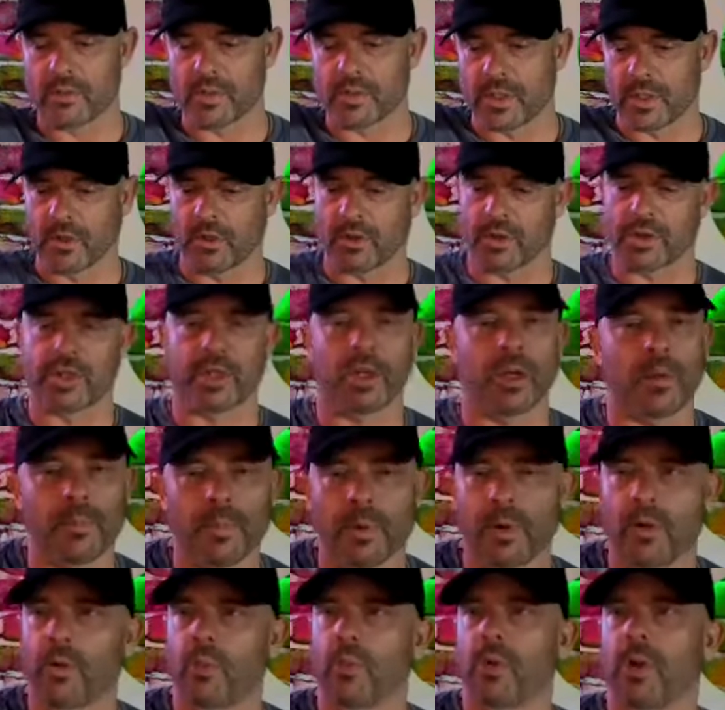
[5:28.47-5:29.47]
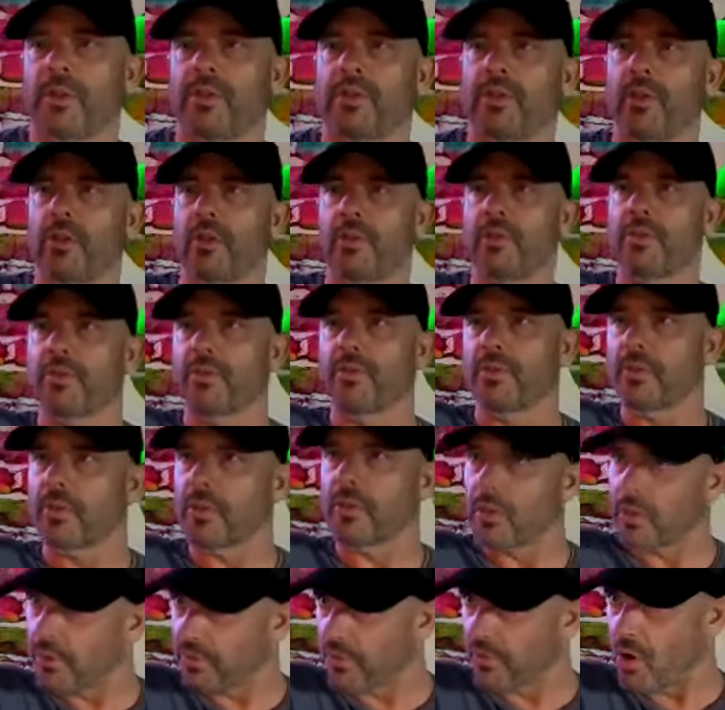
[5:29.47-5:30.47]
dealership with your
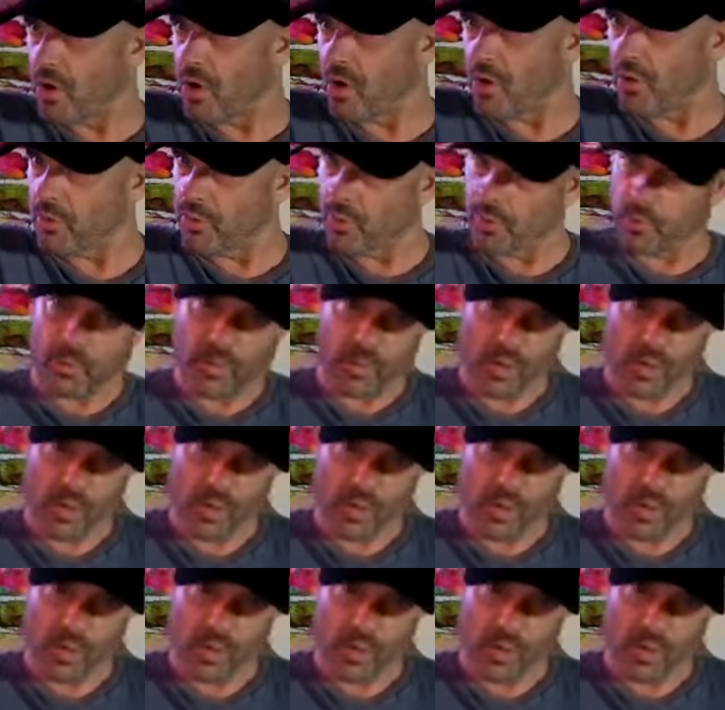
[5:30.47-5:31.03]
phone